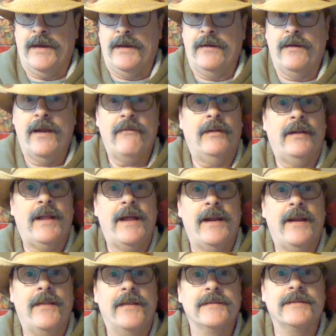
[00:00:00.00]
don't have a lot
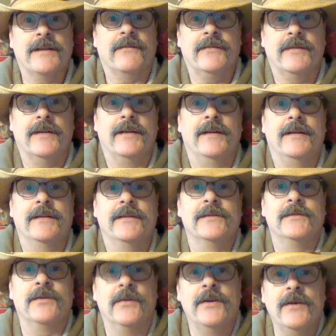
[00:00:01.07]
of other stuff to
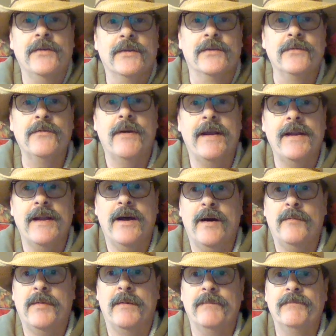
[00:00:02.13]
show you or do right now,
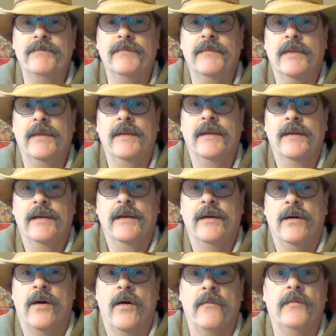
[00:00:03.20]
but
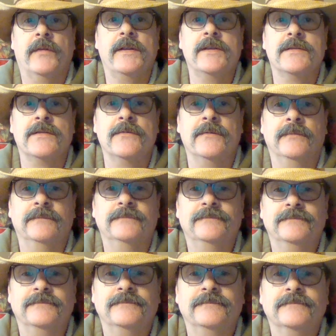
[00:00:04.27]
hopefully soon.
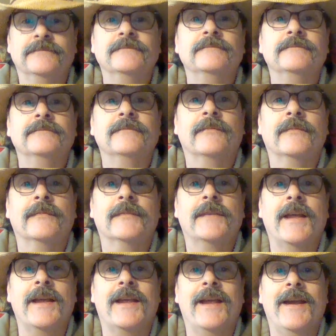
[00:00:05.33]

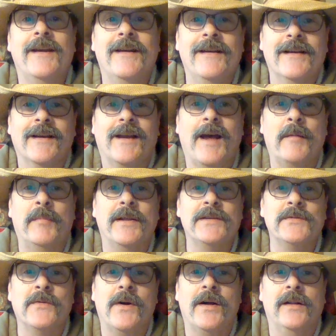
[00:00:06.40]
Take care. God bless
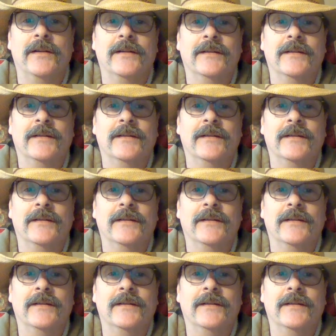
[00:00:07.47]
you all.